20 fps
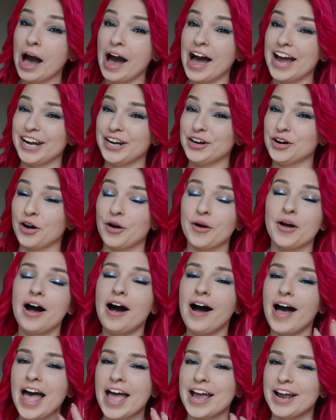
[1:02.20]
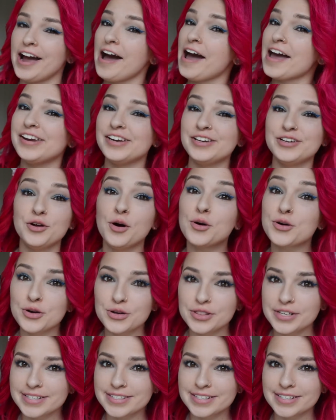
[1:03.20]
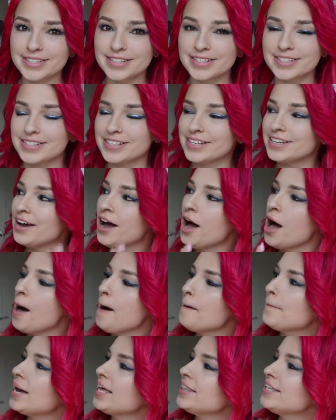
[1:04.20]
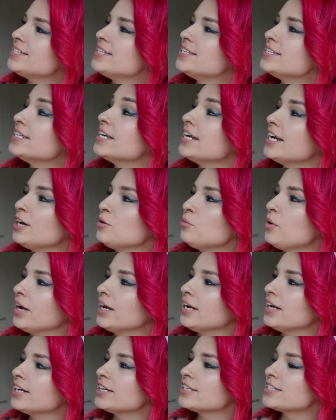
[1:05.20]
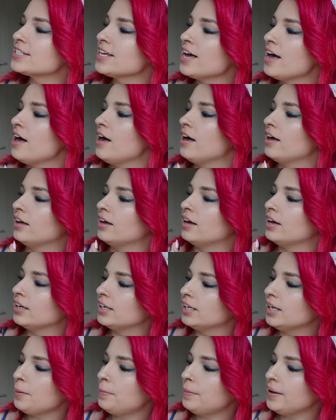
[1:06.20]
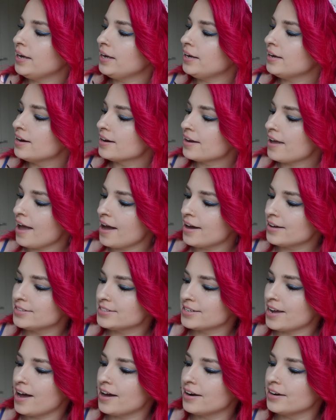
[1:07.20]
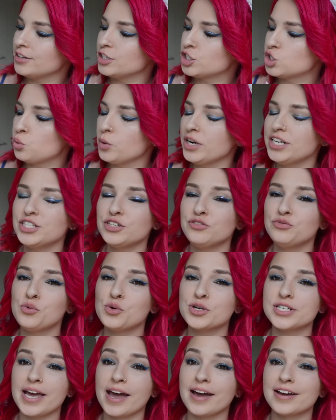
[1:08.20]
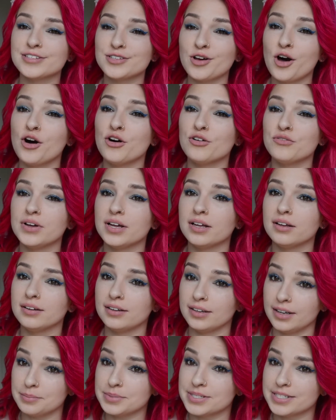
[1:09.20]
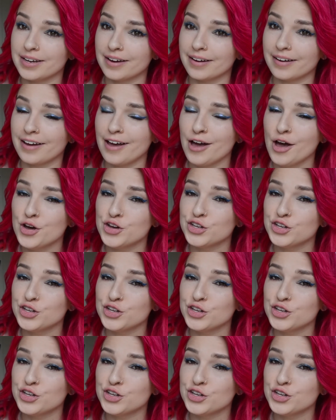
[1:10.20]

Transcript: I know, I did not know these existed, but this is the NYX LIPPIE countdown, 24 days of lipstick.